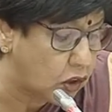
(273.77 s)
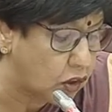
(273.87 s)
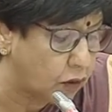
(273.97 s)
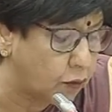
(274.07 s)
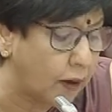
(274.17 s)

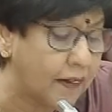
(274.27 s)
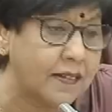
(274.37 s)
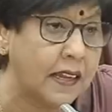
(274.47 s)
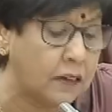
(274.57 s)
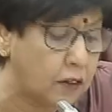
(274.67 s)

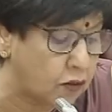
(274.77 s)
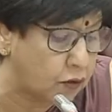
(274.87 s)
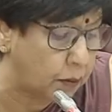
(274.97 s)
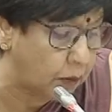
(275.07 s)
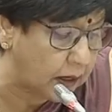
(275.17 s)
education for
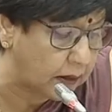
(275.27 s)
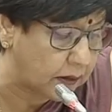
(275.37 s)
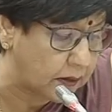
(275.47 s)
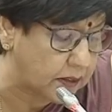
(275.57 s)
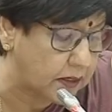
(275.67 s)
extended
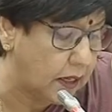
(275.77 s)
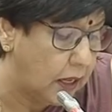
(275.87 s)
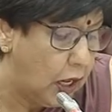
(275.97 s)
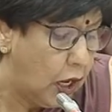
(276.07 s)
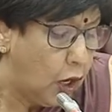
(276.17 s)
stream
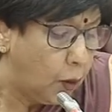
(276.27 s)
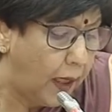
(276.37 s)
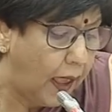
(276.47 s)
learners.